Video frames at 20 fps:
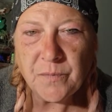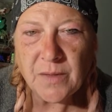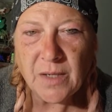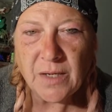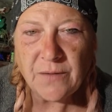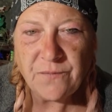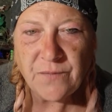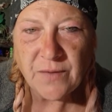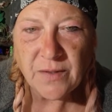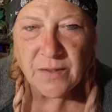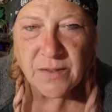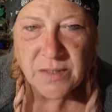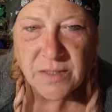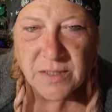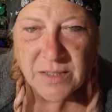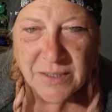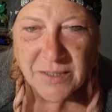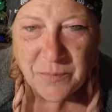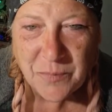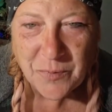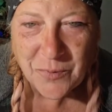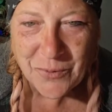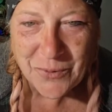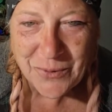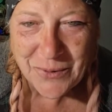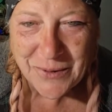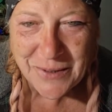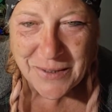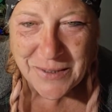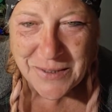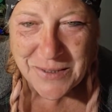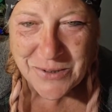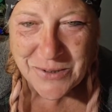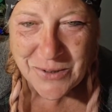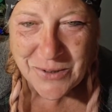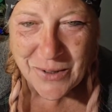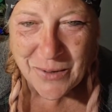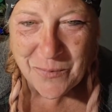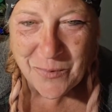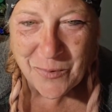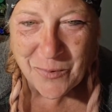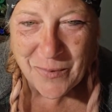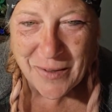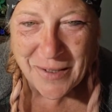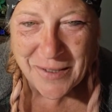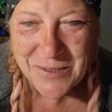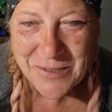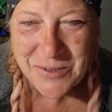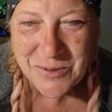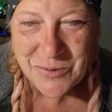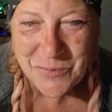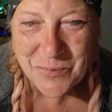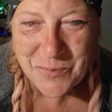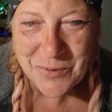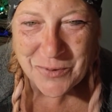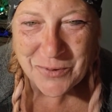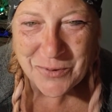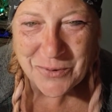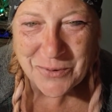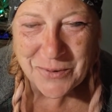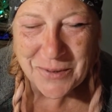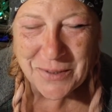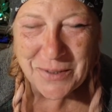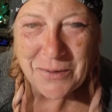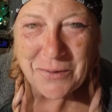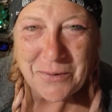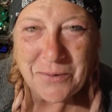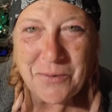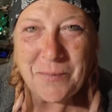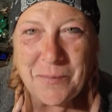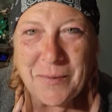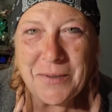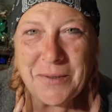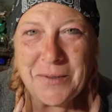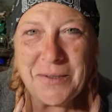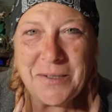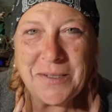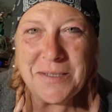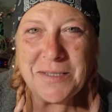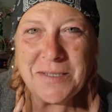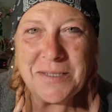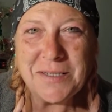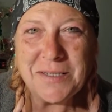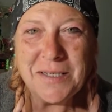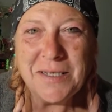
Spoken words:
I fell asleep early, so I'm awake super early. Oh my goodness.